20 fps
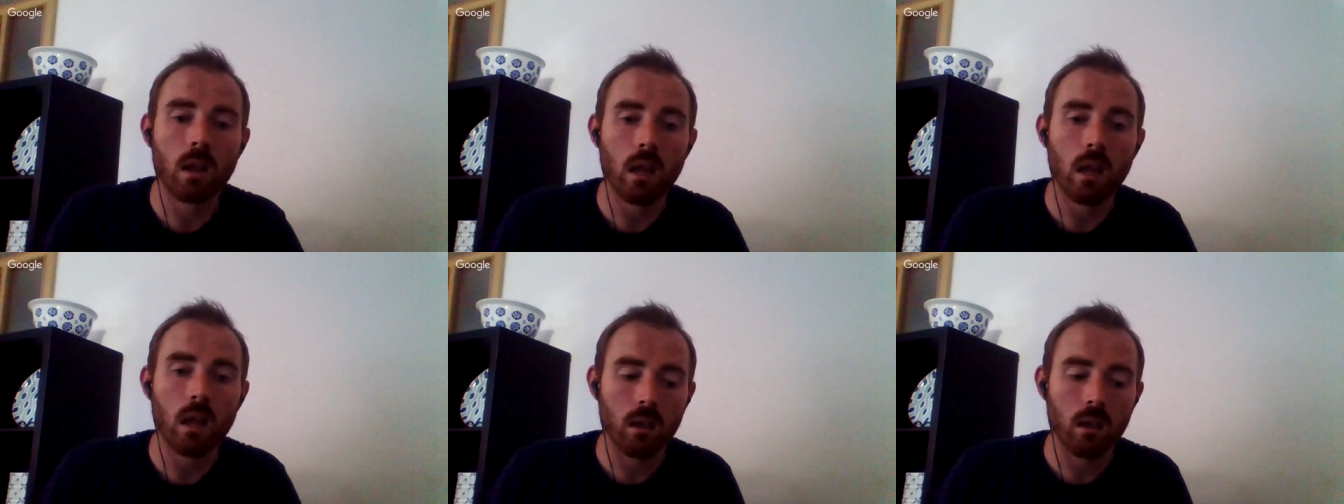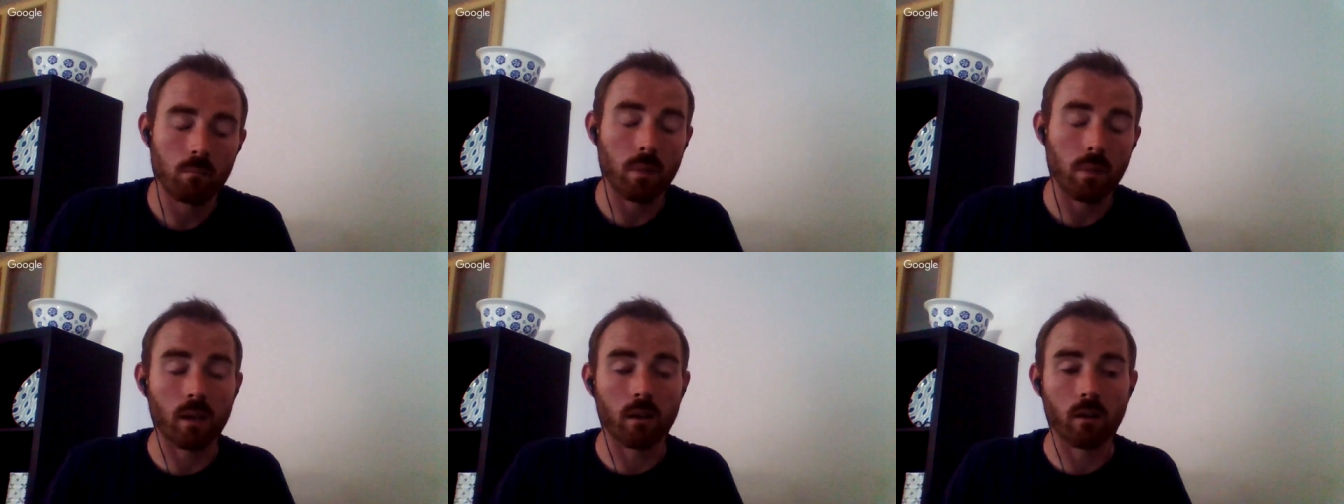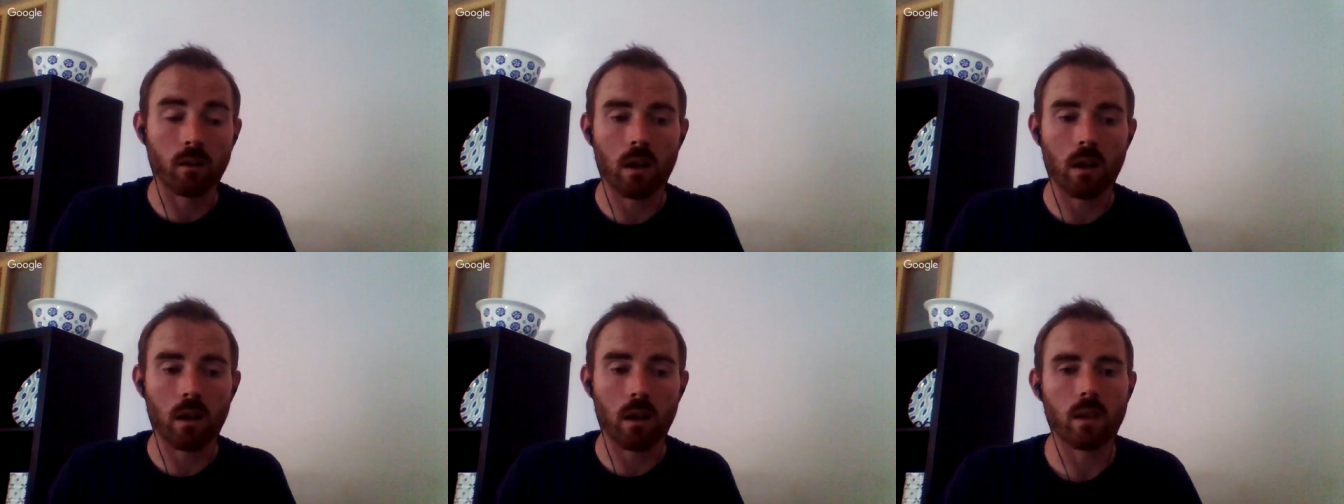bigger,
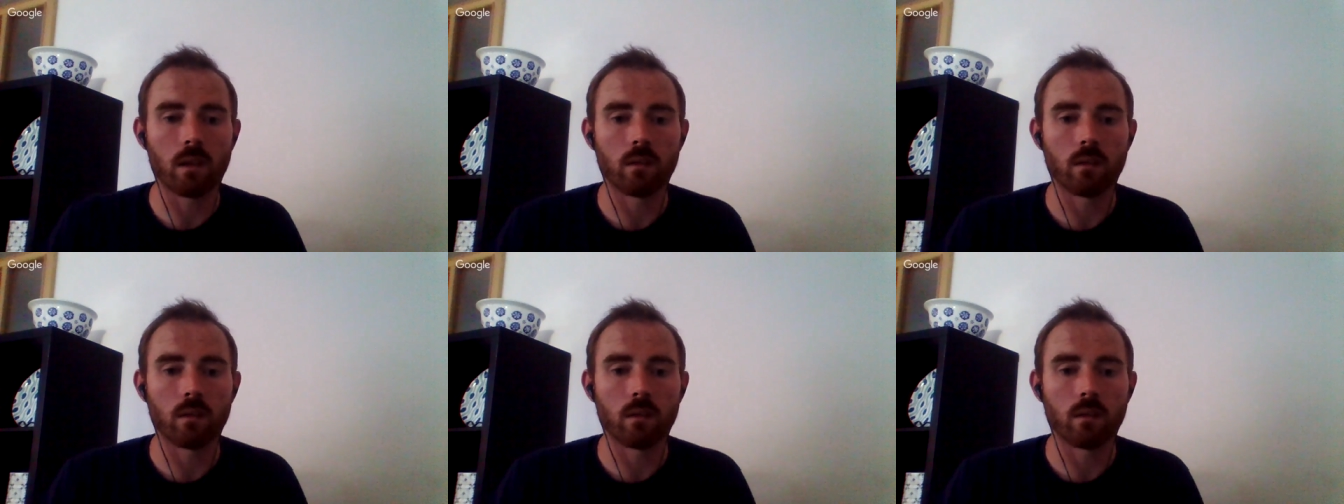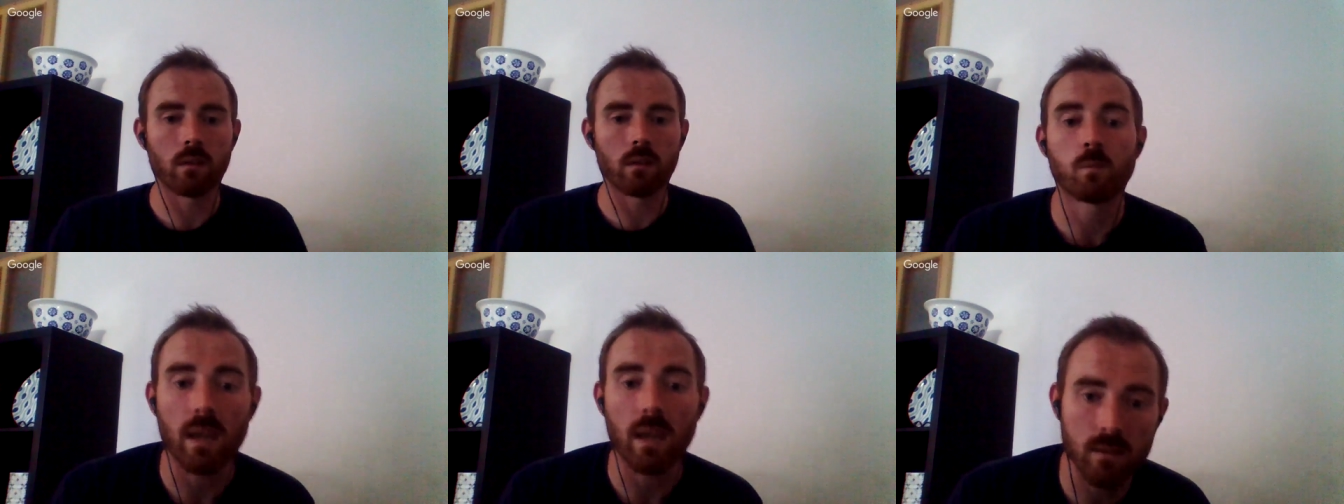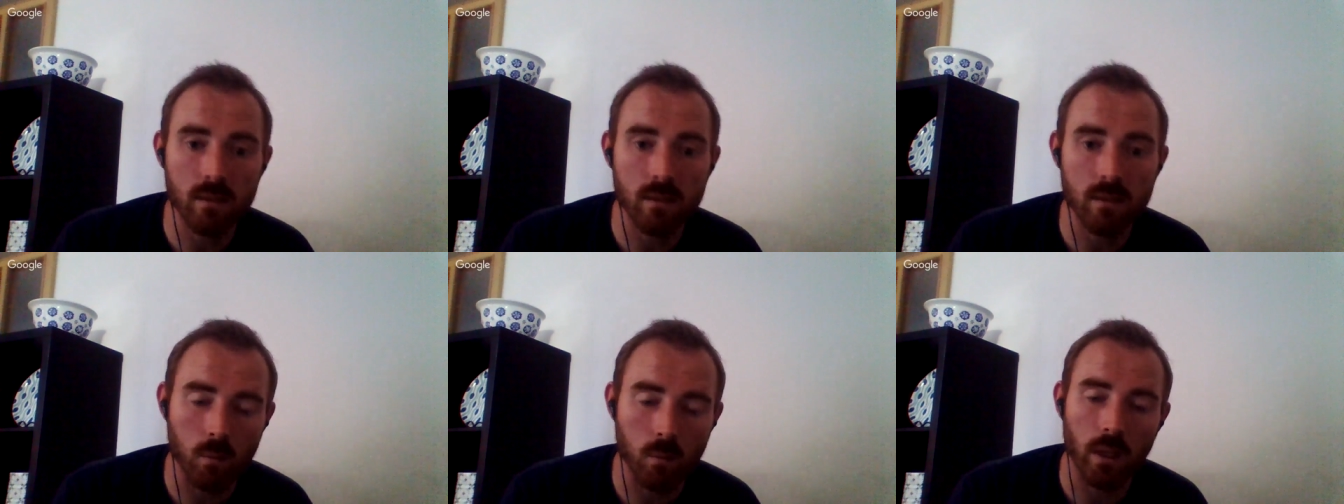and then the spaces
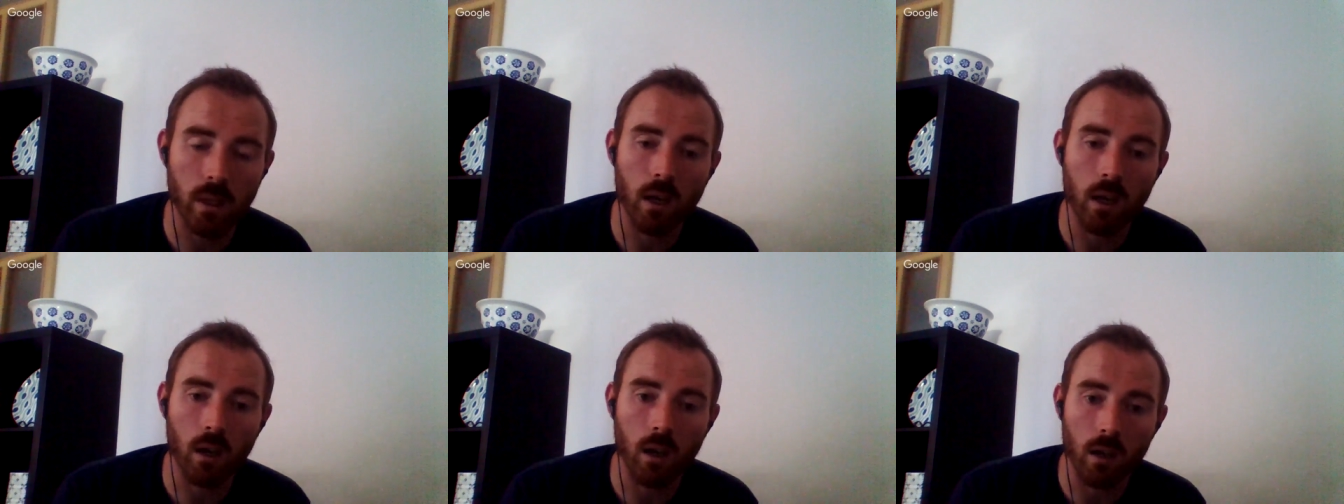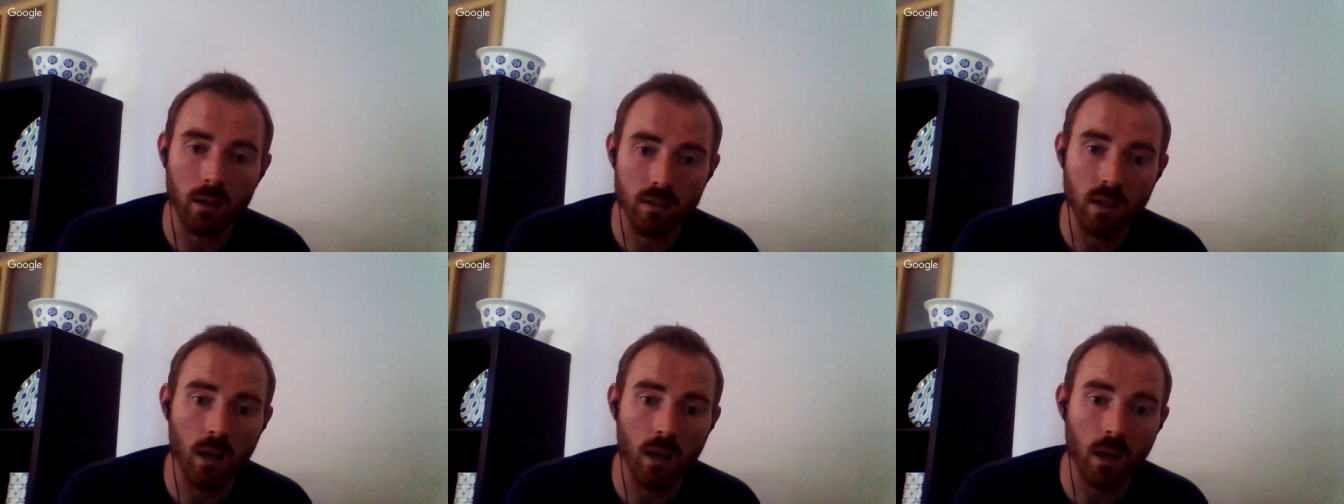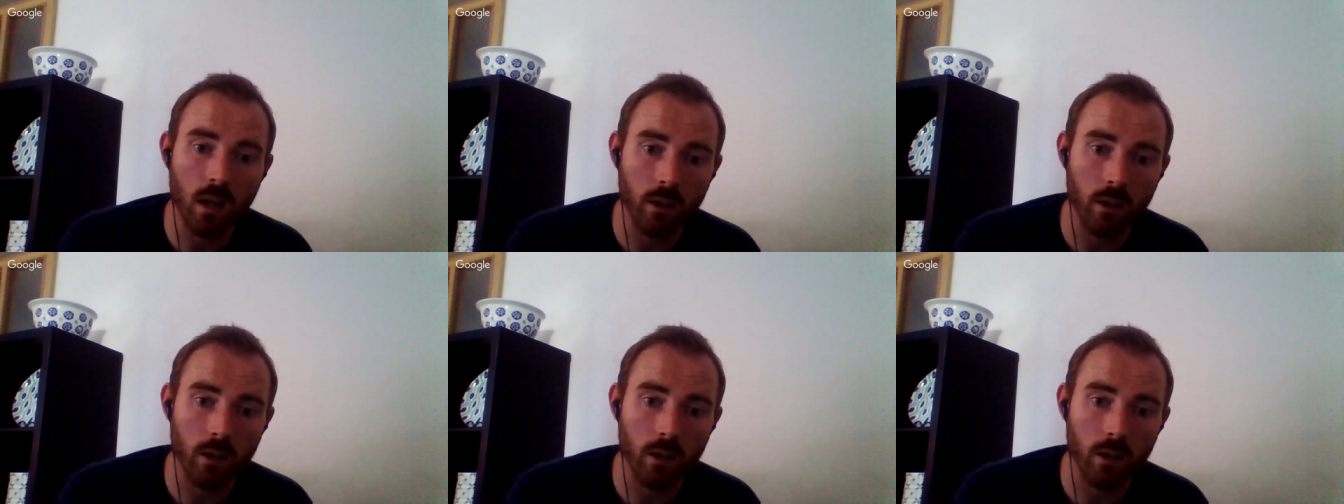will get a lot tighter